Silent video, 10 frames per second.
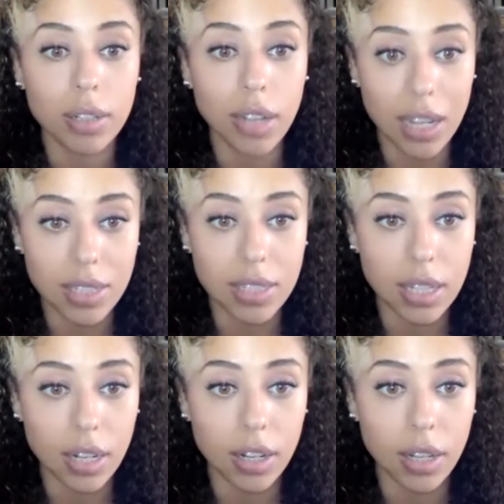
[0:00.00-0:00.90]

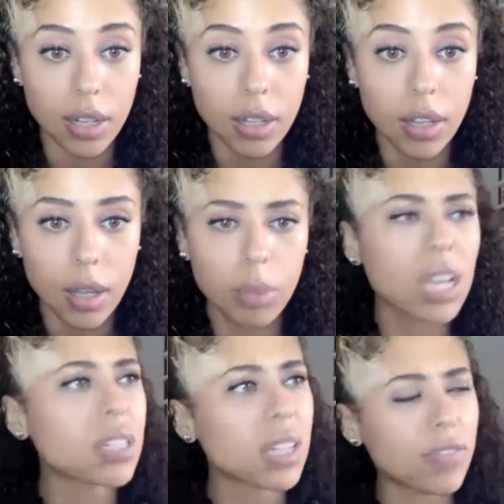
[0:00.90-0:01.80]
necessary.
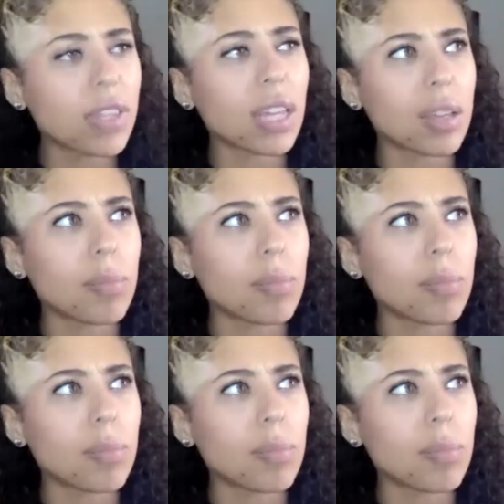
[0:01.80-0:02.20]
Because I feel like in my